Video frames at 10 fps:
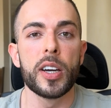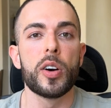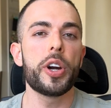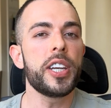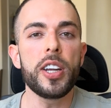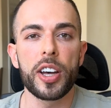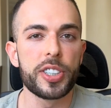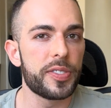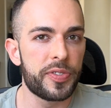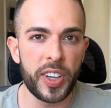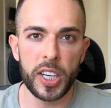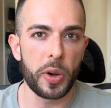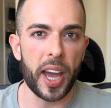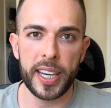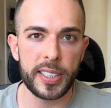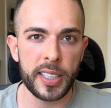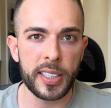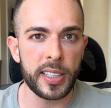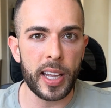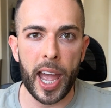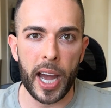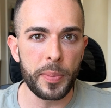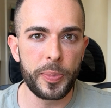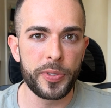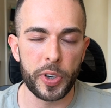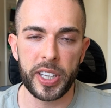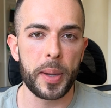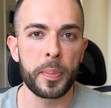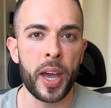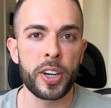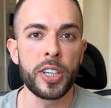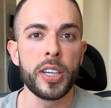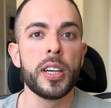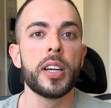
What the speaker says: or any other video editing app for that matter,